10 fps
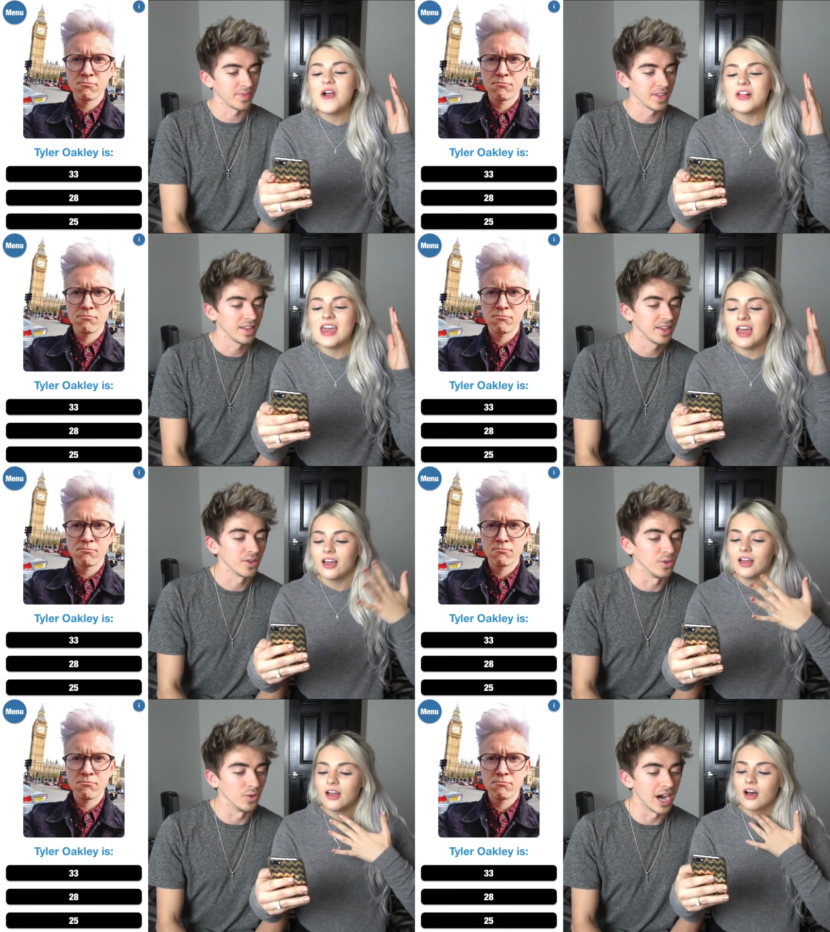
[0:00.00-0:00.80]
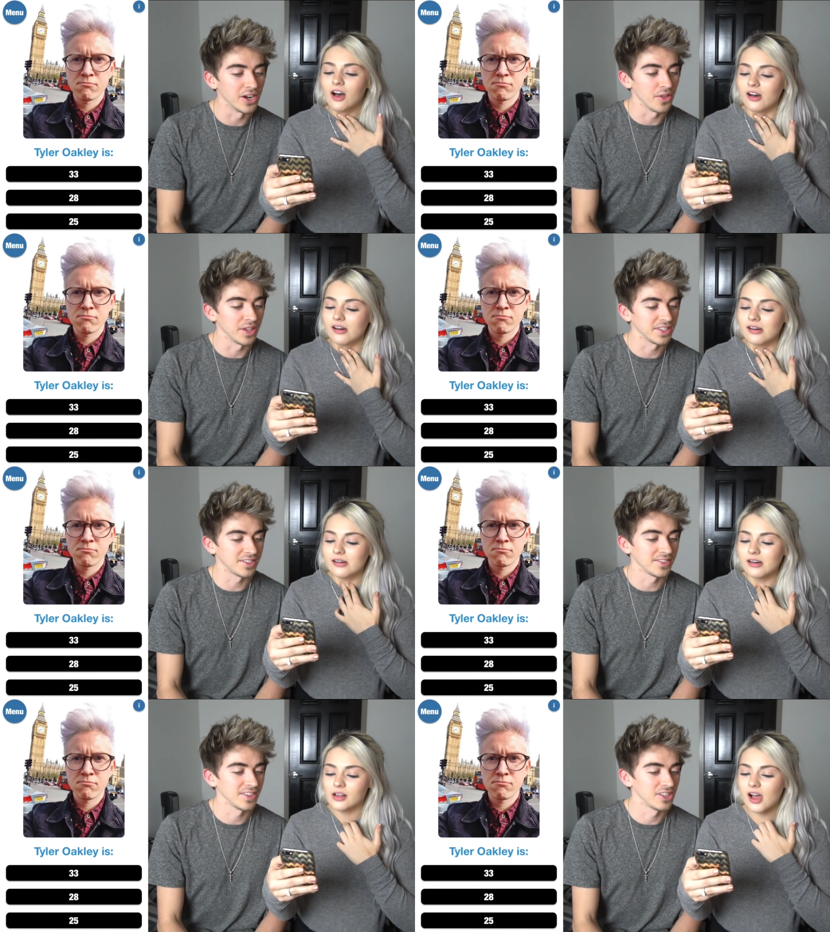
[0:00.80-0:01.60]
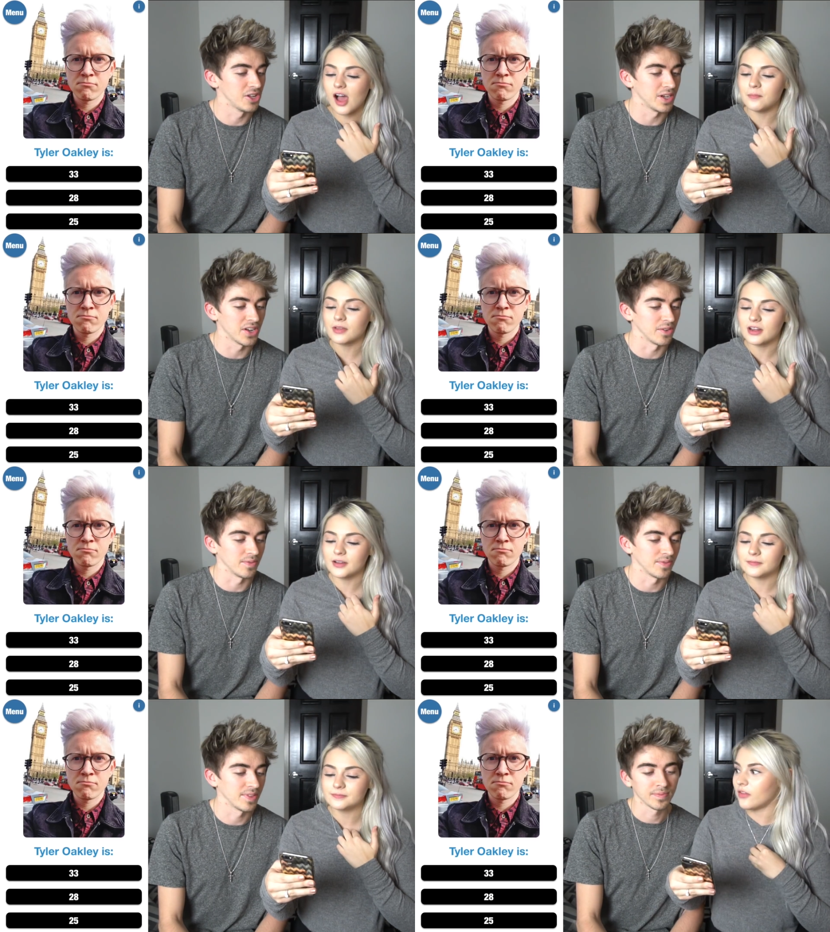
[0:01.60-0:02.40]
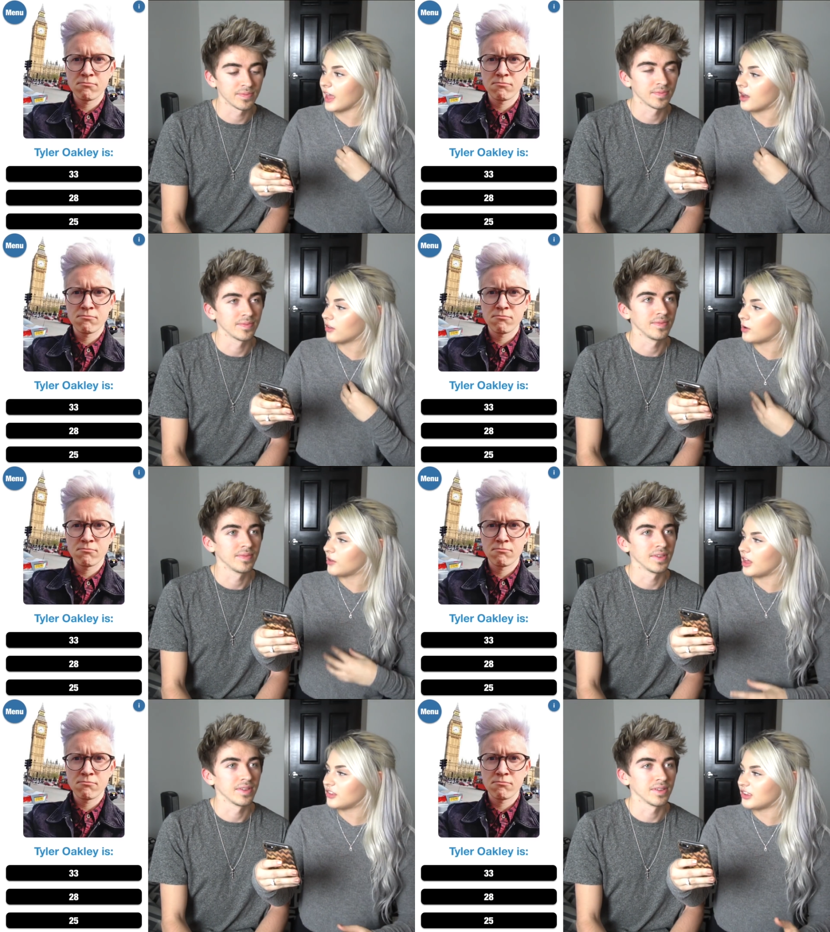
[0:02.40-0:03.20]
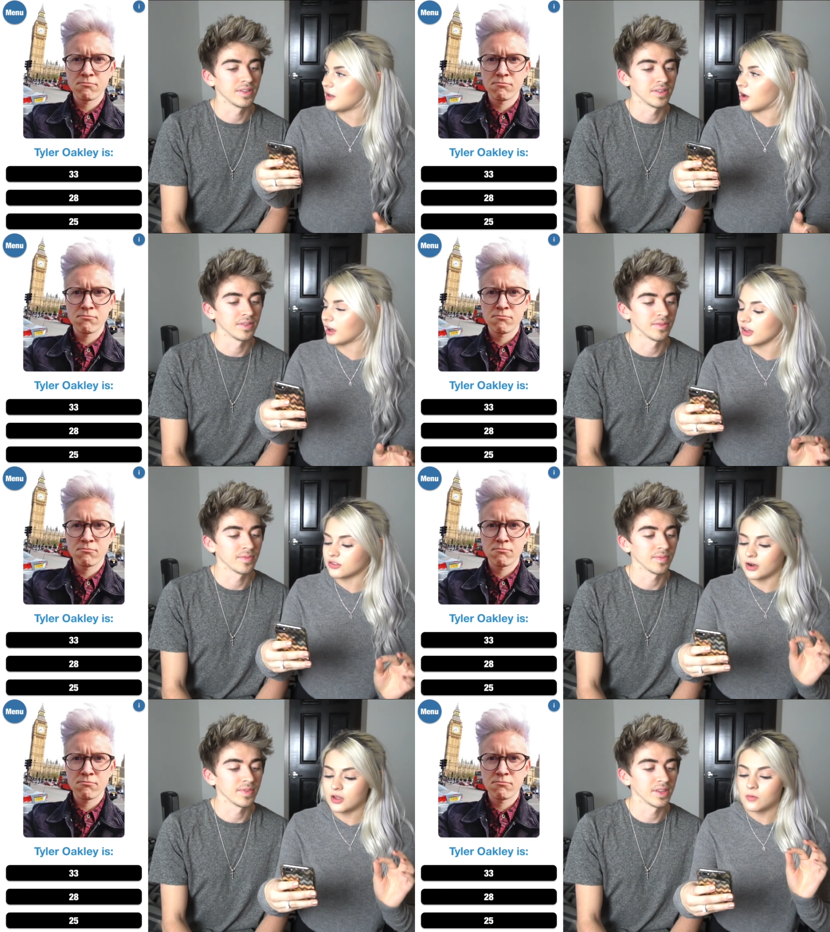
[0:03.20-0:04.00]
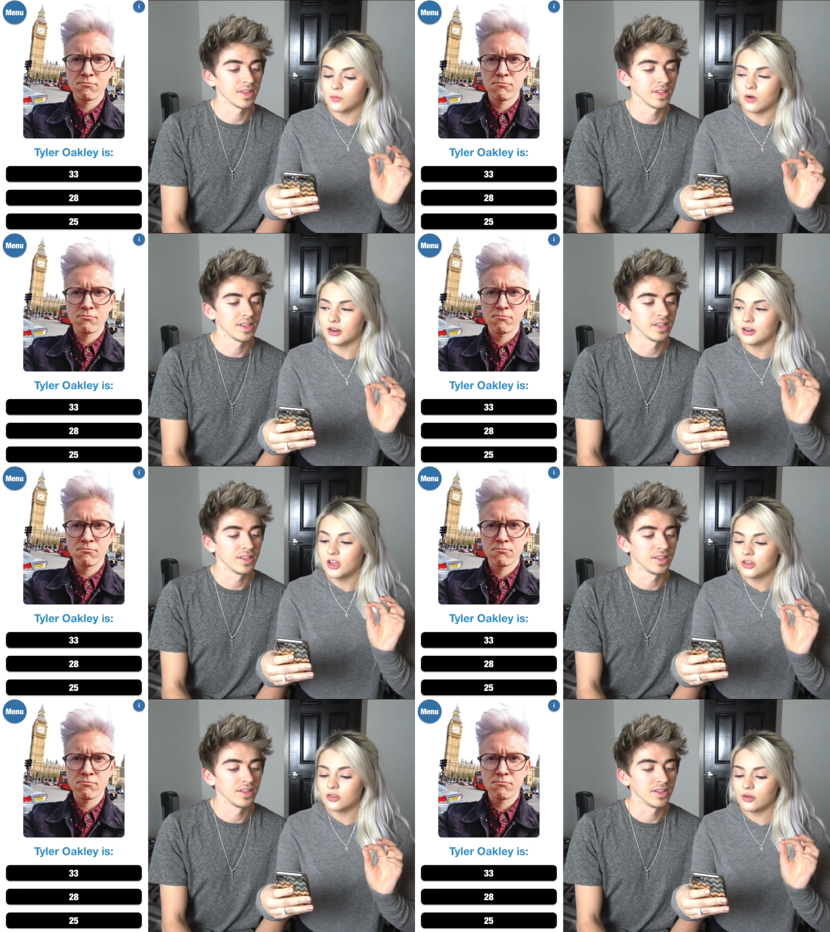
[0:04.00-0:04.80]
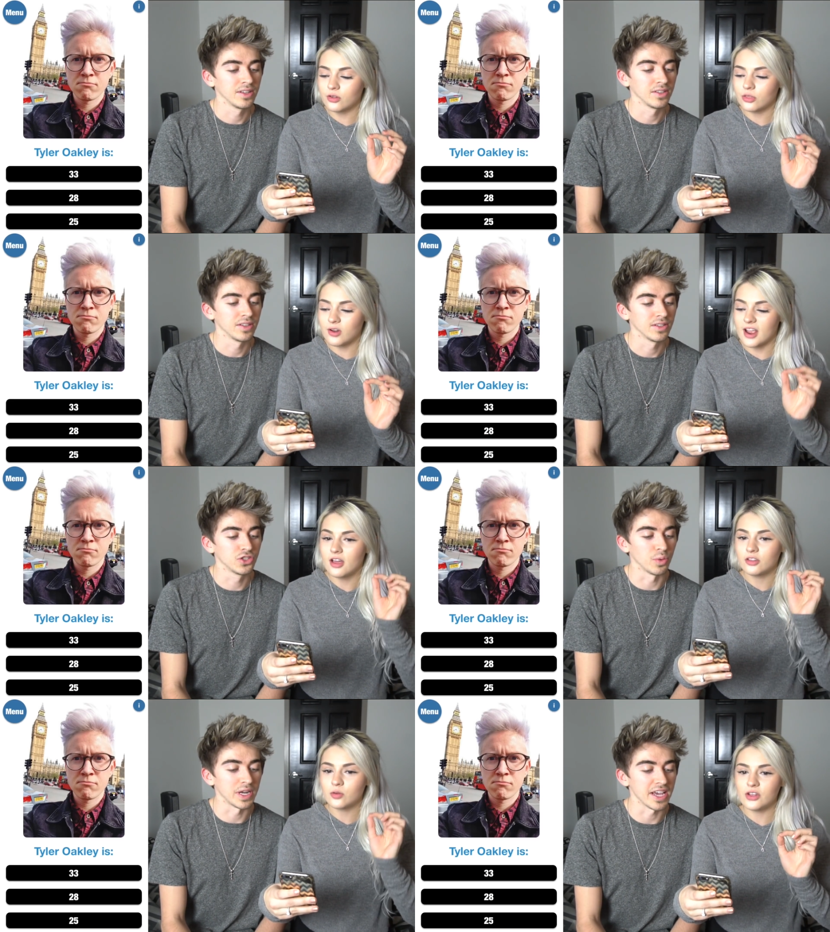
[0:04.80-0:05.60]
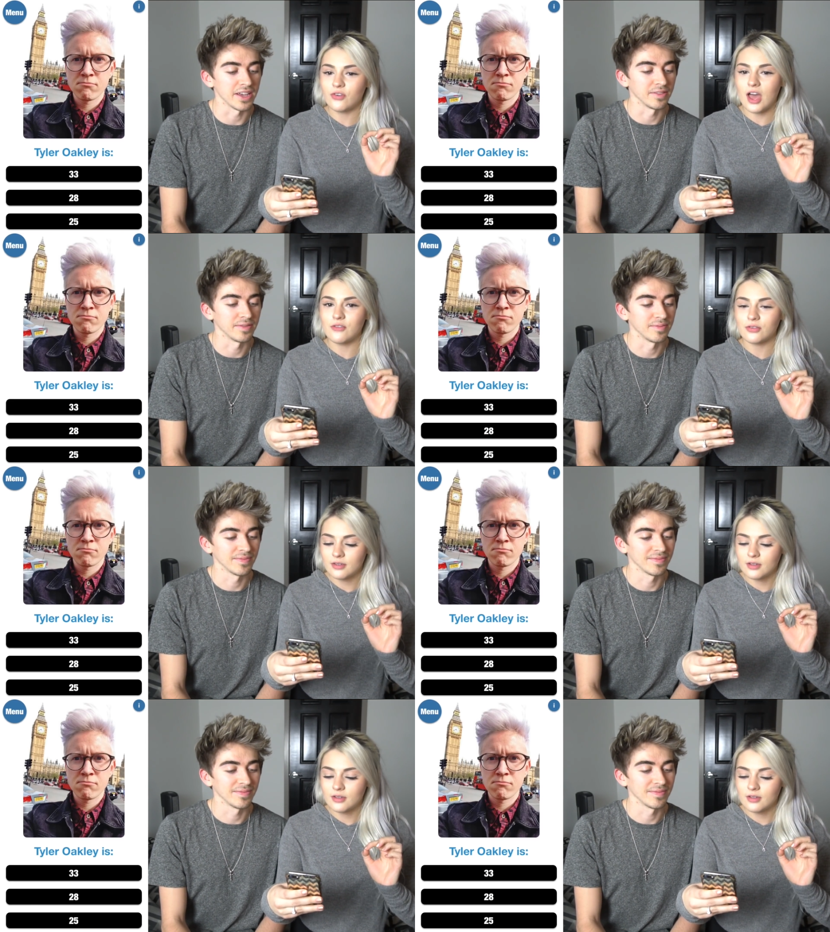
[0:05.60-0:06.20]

Speaker 1: Oakley. Oh, I know this. No, I'm gonna, on the count of 3, let's say our guess. Ready? 1, 2, 3. 28. 25.